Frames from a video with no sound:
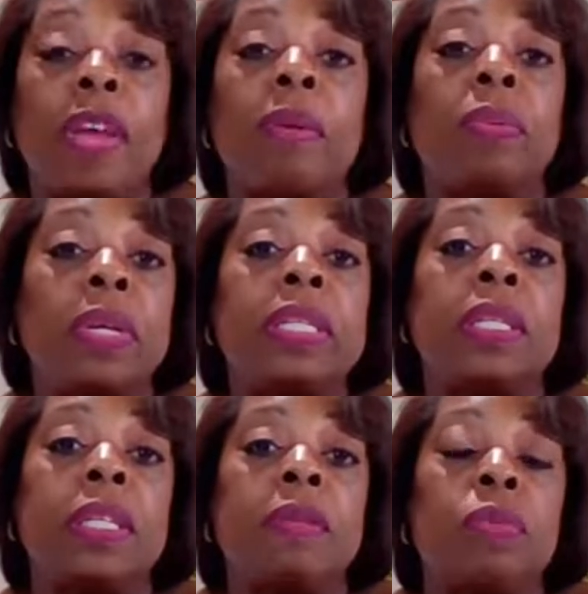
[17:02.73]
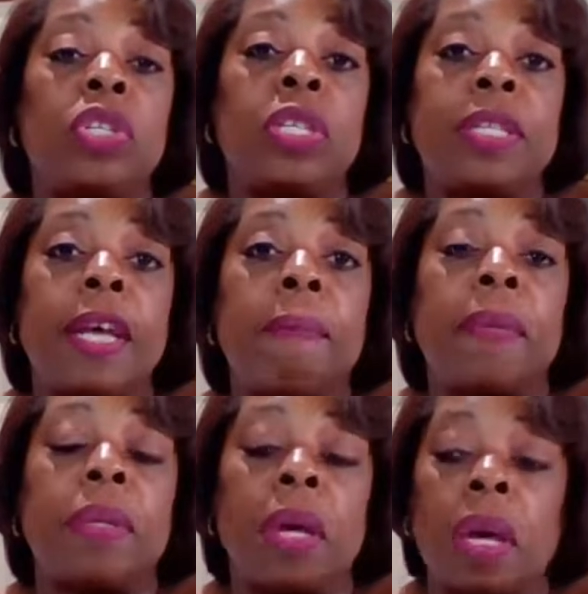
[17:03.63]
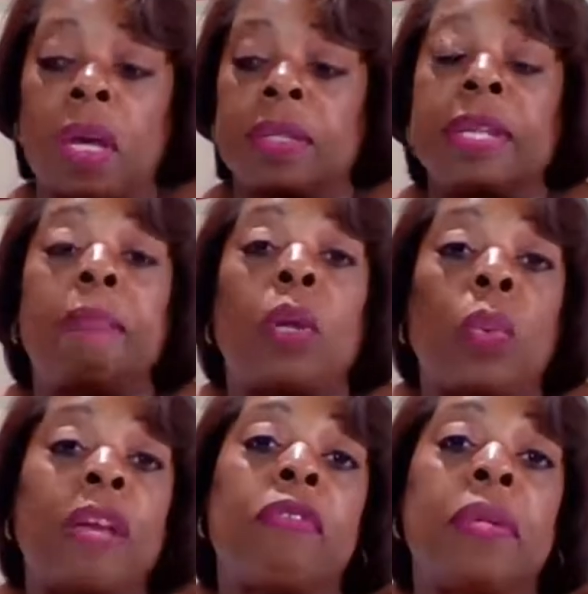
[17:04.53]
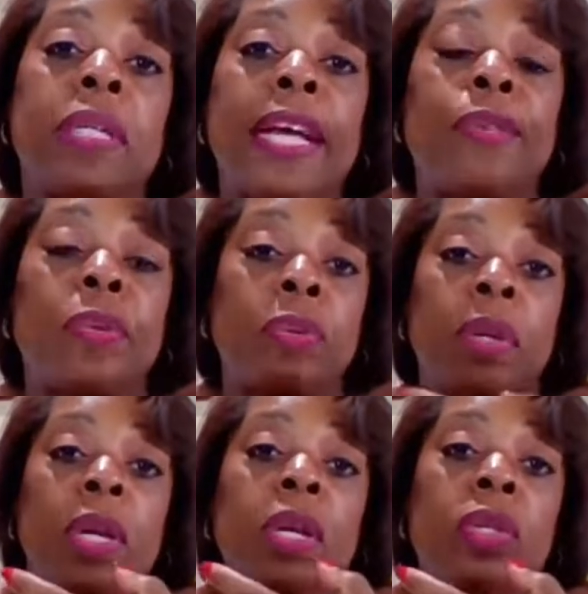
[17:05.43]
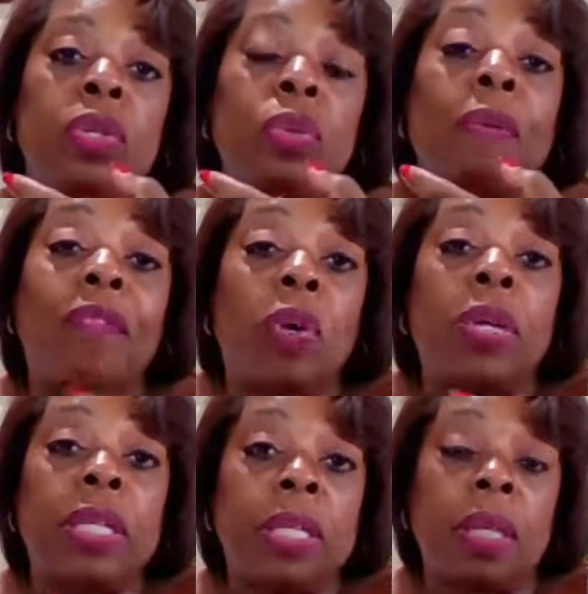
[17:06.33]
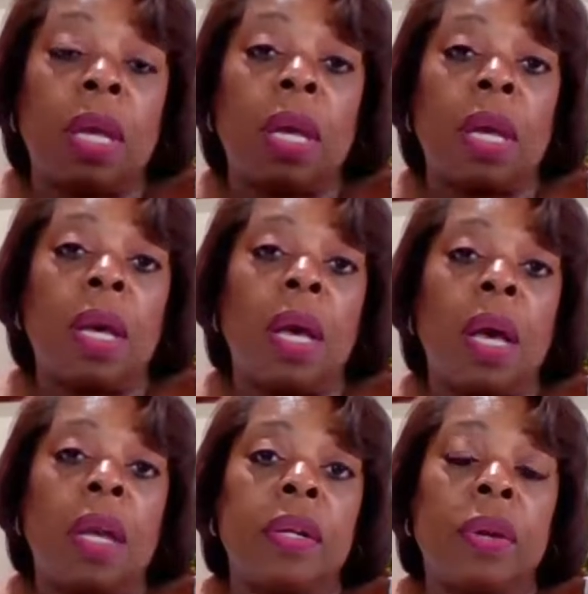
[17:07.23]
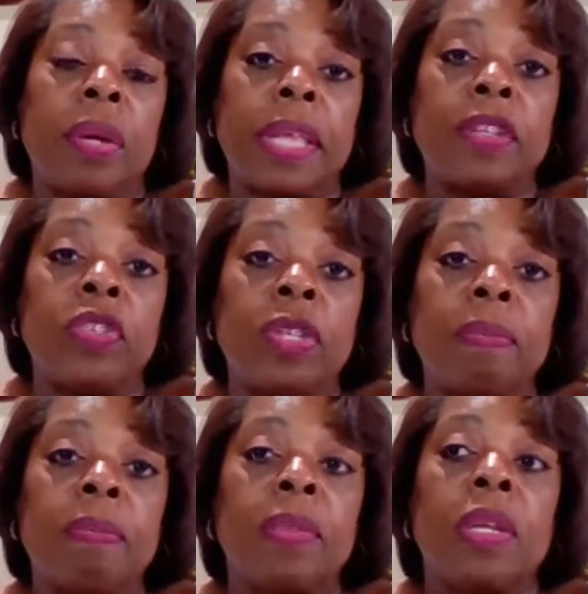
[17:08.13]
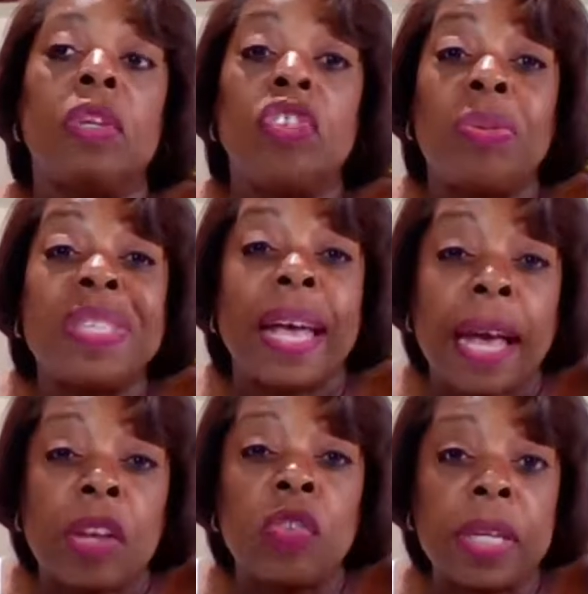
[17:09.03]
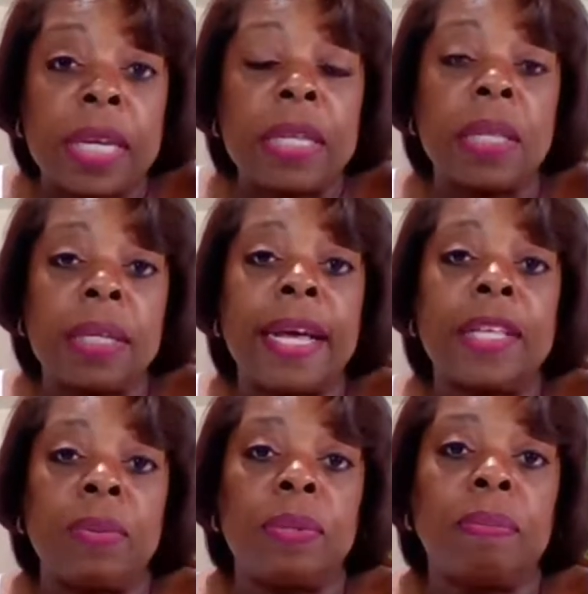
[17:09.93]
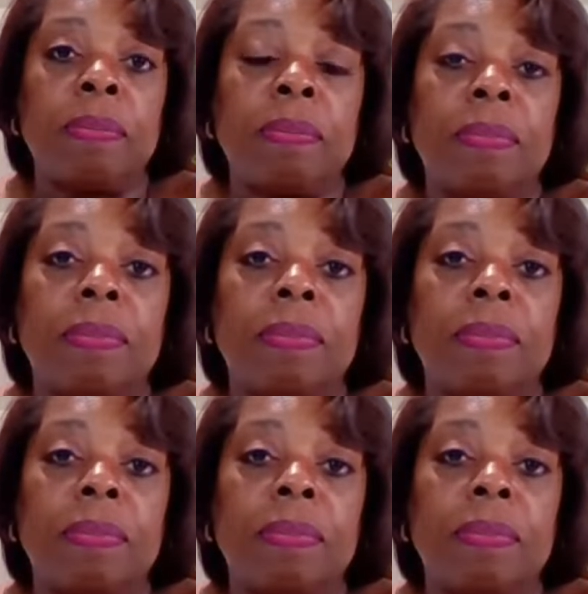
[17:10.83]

very recently, when she stepped away from the classroom to focus on her election, she was actually in the classroom.